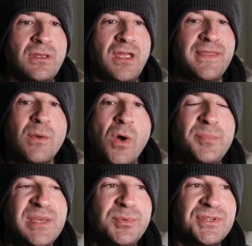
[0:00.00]
and they want
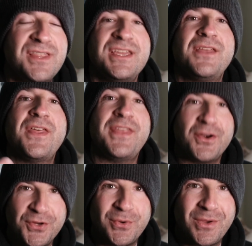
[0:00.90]
people to think that they're
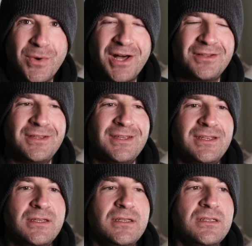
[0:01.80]
doing well.
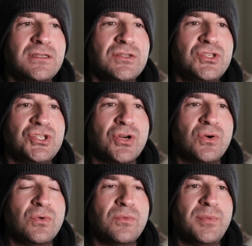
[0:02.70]

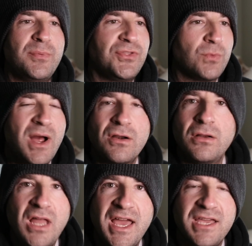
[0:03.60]
So, but throughout our
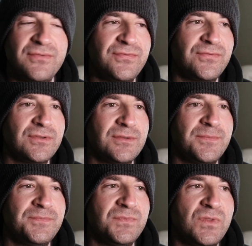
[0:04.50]
life,
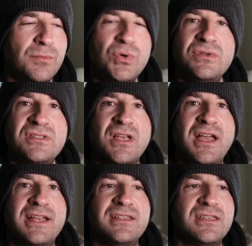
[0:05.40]
the moon
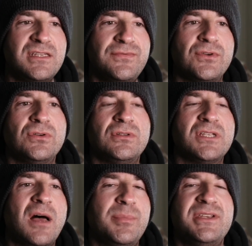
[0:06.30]
sign is a difficult
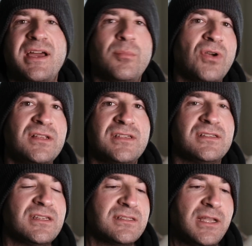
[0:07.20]
up and down process,
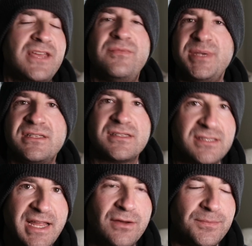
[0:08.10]
because life beats us
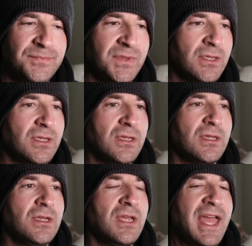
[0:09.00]
down,
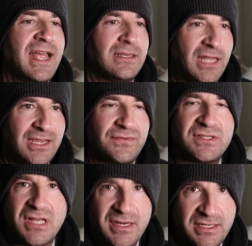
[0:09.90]
and life is
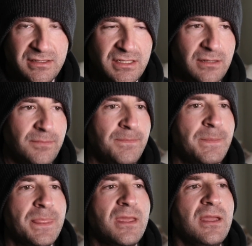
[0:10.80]
not easy.
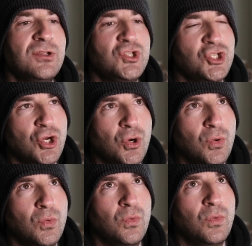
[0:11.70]
So